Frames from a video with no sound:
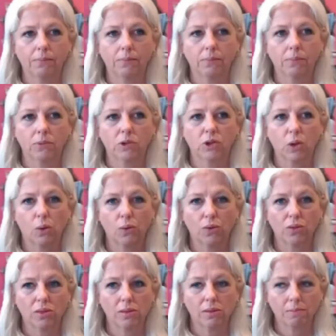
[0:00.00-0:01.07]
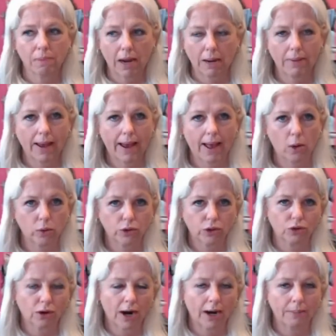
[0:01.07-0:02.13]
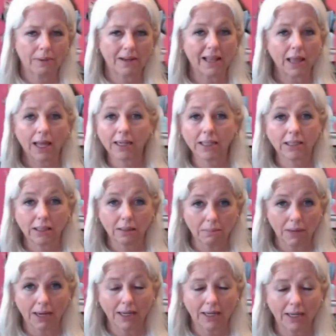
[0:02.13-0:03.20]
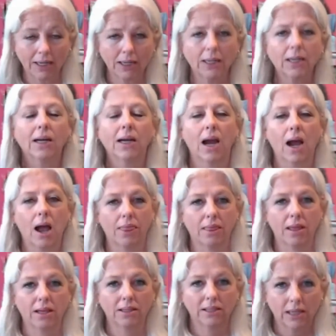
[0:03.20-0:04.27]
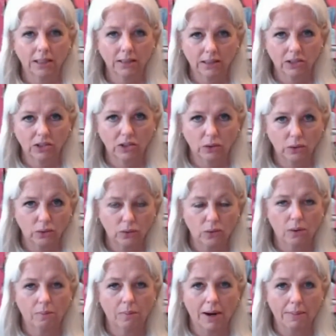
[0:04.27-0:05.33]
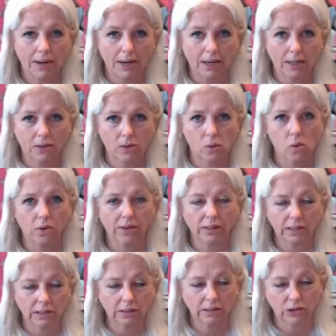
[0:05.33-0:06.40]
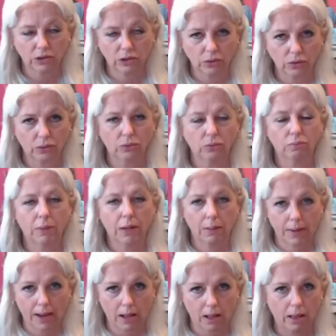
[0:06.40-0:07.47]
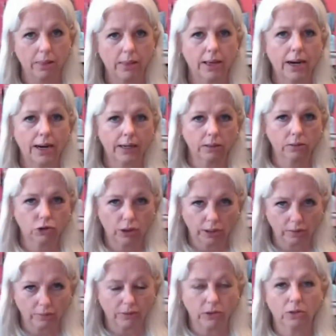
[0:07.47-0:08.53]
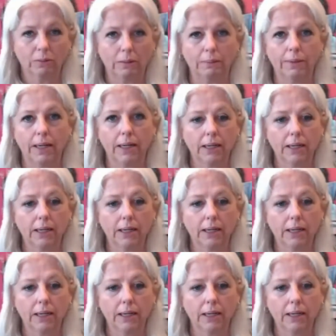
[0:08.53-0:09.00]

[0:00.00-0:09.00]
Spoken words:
so PayPal or Stripe collects the money and then sends it to my bank, or they sends it to PayPal and then I transfer it to my bank.